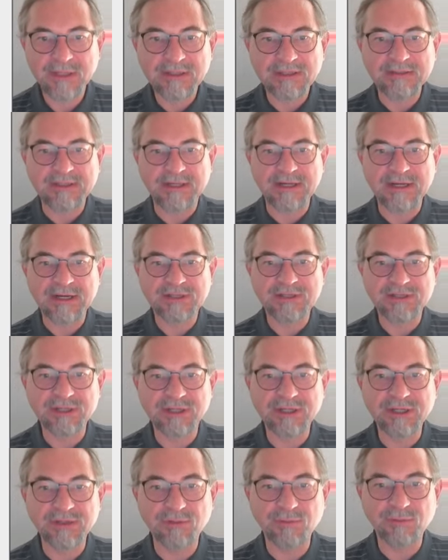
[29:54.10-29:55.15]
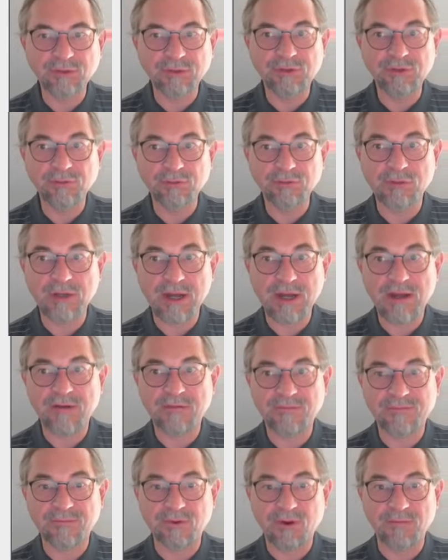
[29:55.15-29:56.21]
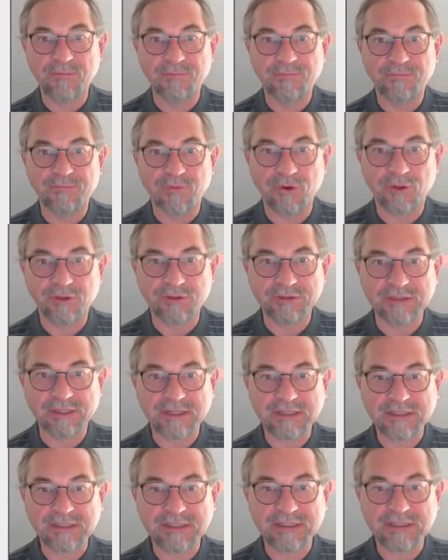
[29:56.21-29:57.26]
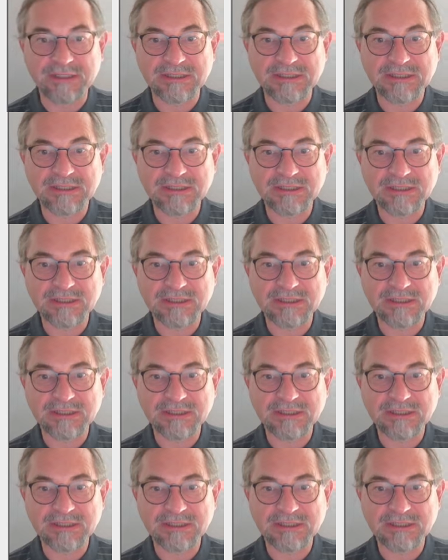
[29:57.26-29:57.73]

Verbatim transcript: then actually we do have a vertex